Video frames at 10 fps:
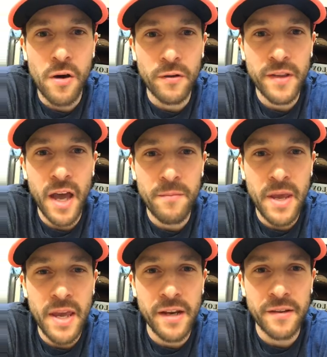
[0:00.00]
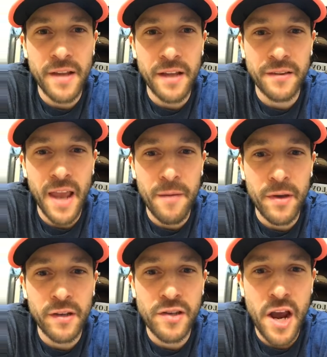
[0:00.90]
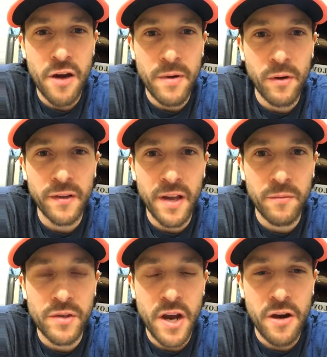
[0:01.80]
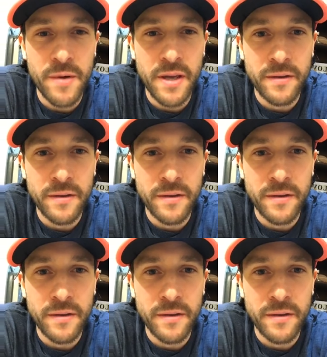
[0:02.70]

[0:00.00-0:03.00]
It's not me and it's not Sammy. It's Jeremy. What's up, Jeremy?